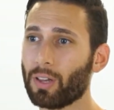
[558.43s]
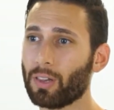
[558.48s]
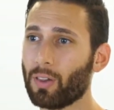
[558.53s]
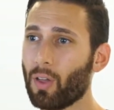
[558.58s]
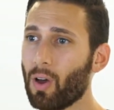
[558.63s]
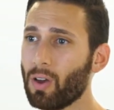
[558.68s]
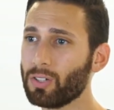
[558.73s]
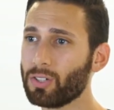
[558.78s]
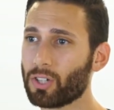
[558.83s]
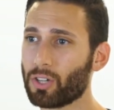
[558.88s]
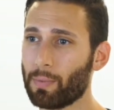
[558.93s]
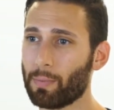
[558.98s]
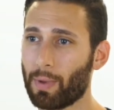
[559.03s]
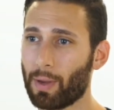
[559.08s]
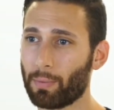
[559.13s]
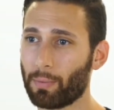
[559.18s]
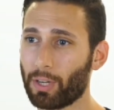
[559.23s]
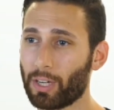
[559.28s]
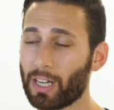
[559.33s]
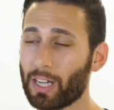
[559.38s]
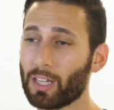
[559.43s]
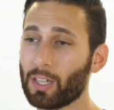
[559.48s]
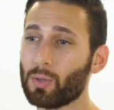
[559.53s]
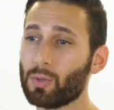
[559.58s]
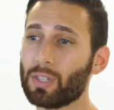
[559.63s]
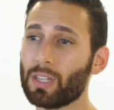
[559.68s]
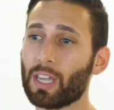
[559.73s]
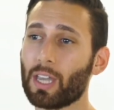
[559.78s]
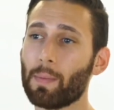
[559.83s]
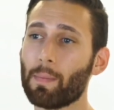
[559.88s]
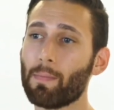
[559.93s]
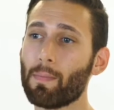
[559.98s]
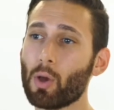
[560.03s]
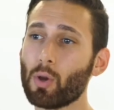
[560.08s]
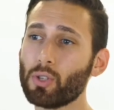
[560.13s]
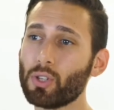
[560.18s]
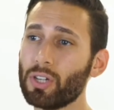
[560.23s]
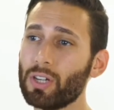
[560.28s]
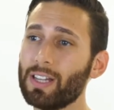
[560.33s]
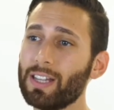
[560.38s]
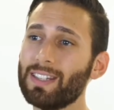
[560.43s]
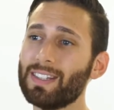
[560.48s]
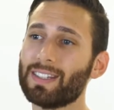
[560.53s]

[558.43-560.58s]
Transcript: long-term memory using emotionally